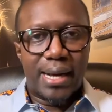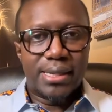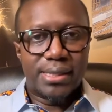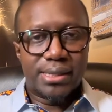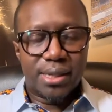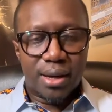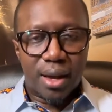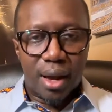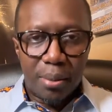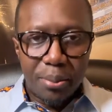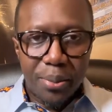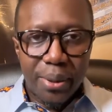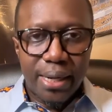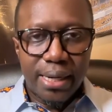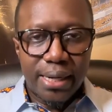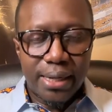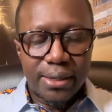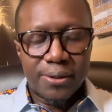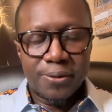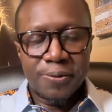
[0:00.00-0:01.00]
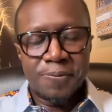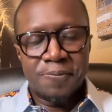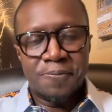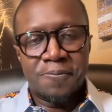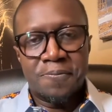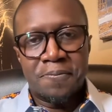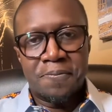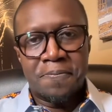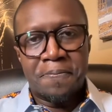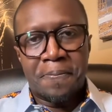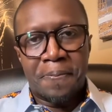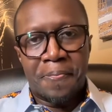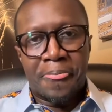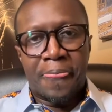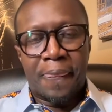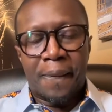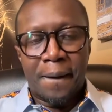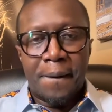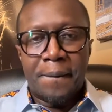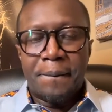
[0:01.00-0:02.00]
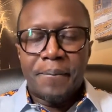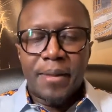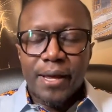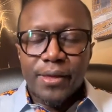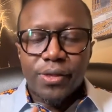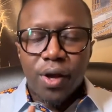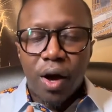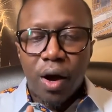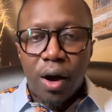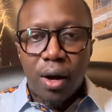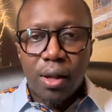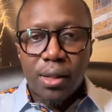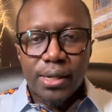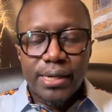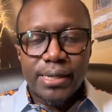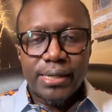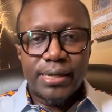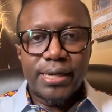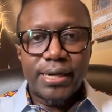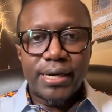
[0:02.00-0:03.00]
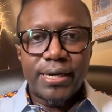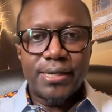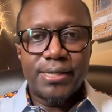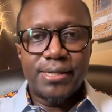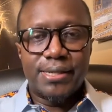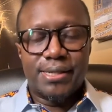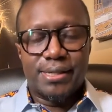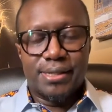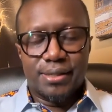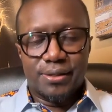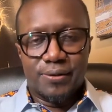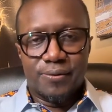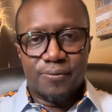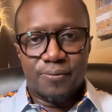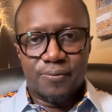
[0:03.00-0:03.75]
as a company. And that's all it is.